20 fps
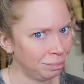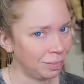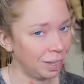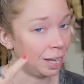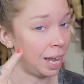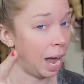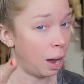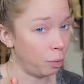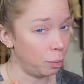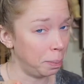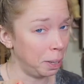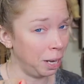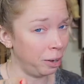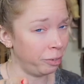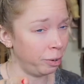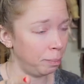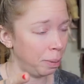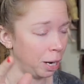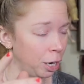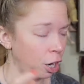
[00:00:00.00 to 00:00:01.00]
That would be
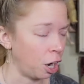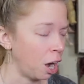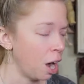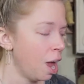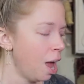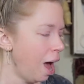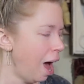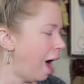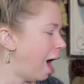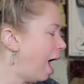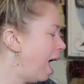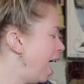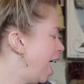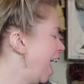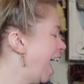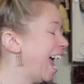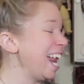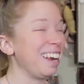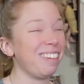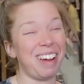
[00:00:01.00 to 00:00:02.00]
even better.
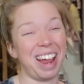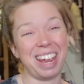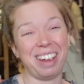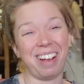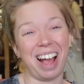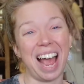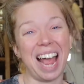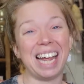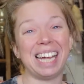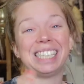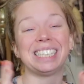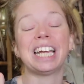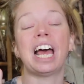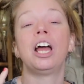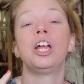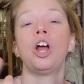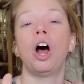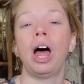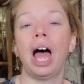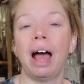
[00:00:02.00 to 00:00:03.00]
Anyway, you guys,
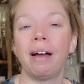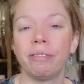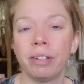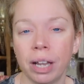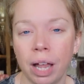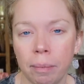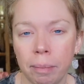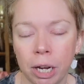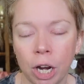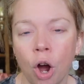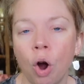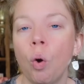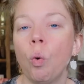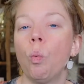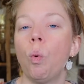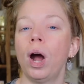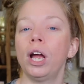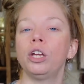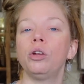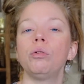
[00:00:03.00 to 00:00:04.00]
y'all have to let me know
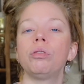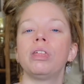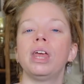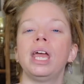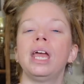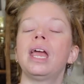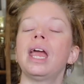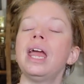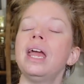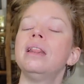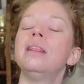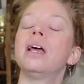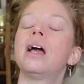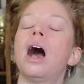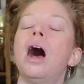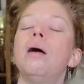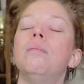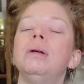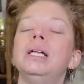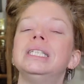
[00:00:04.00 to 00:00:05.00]
what you think in the
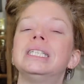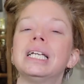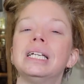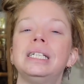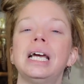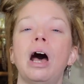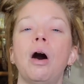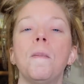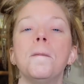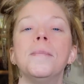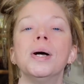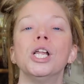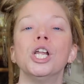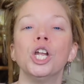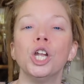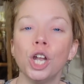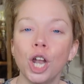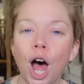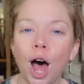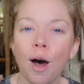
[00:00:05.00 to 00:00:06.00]
comments down
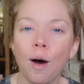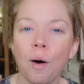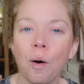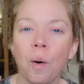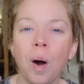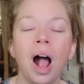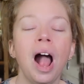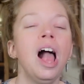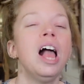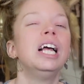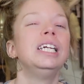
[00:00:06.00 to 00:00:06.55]
below.